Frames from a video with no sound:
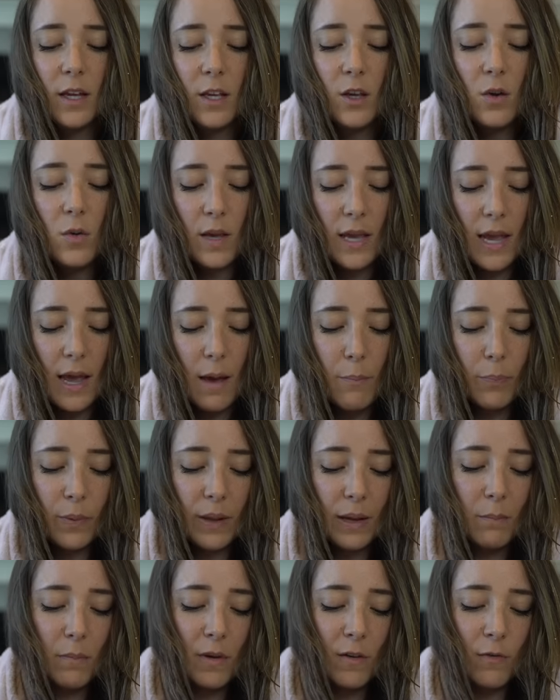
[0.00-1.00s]
Like you can't
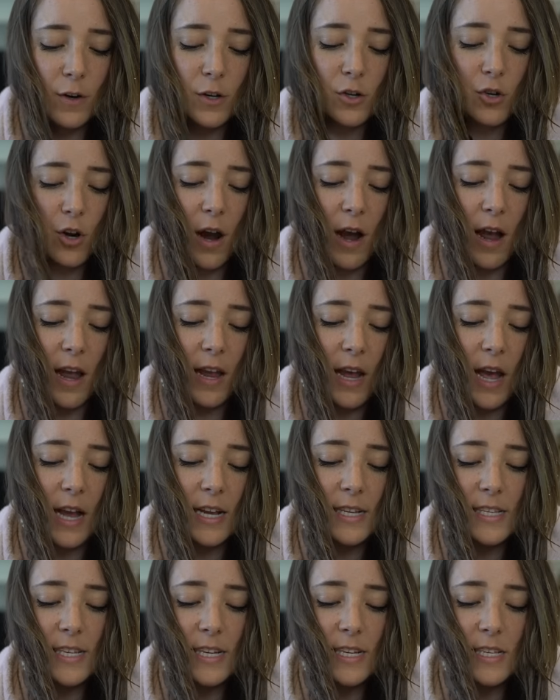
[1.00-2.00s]
blame me for trying. I
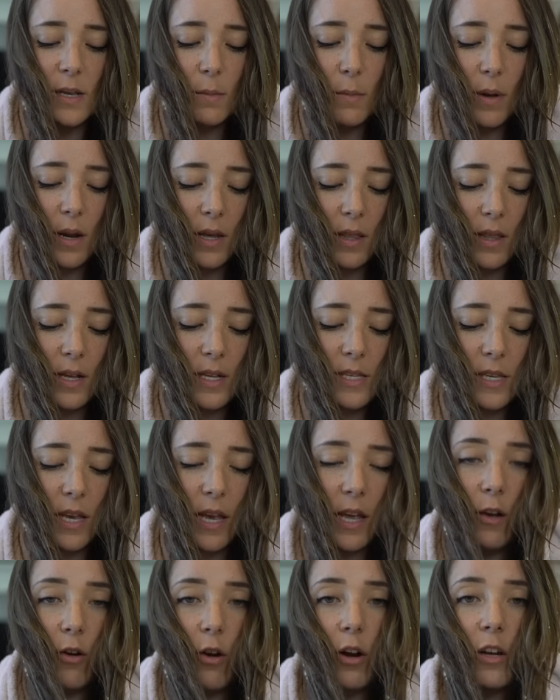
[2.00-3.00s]
see somebody that's
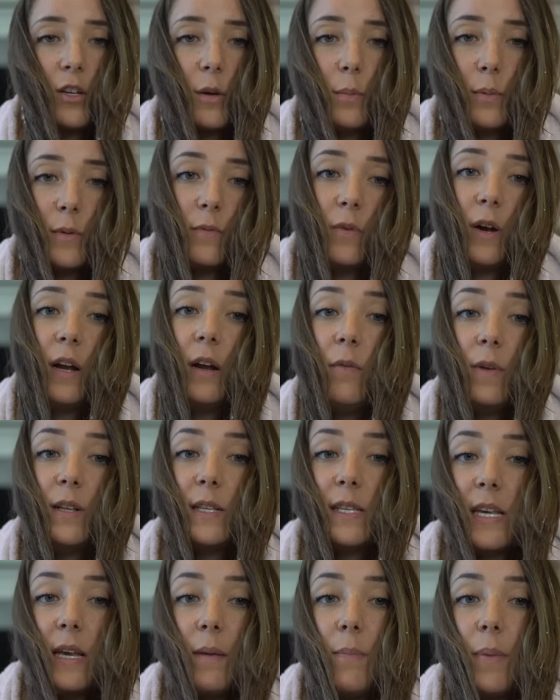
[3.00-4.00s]
like crush up some vitamin
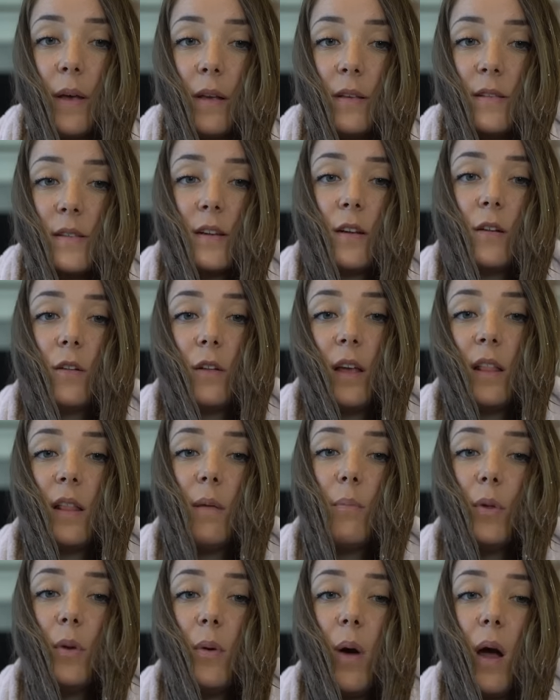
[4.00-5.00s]
C pills and it'll get the
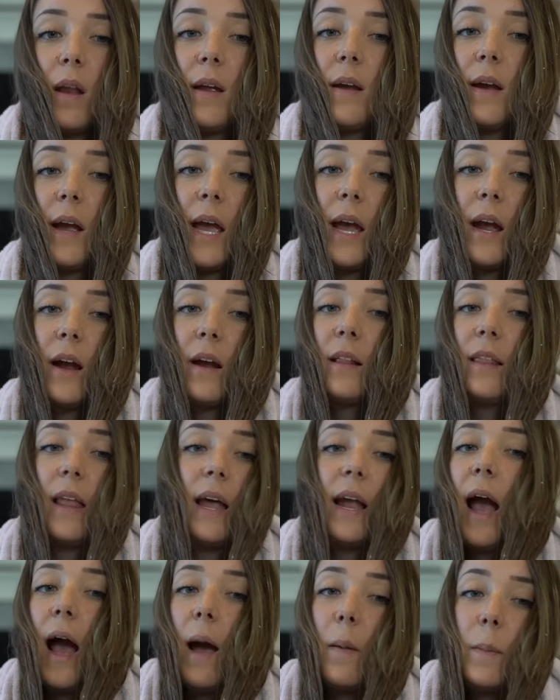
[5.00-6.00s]
blue out of your hair.
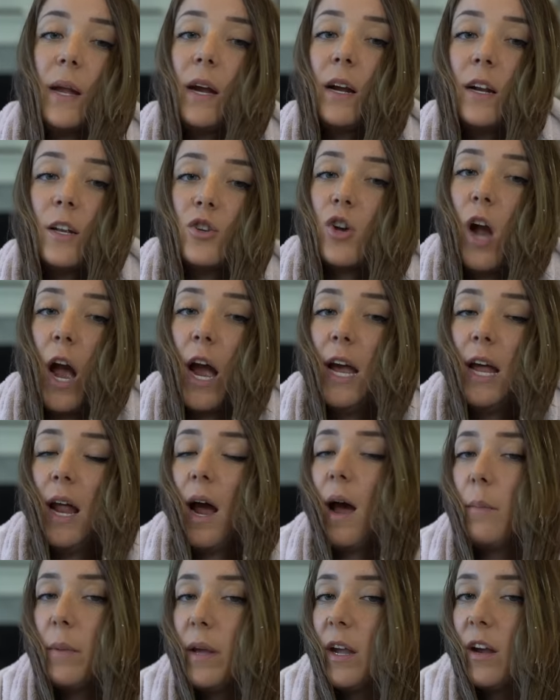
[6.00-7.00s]
Like I'm here to try it.
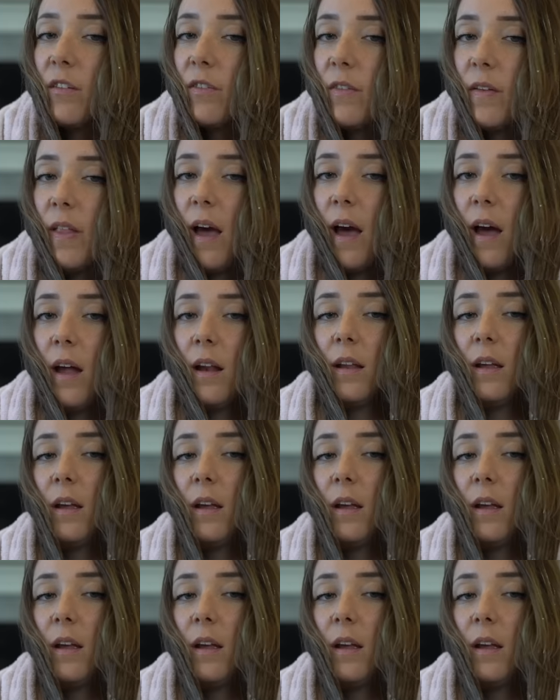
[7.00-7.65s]
I'm here for that.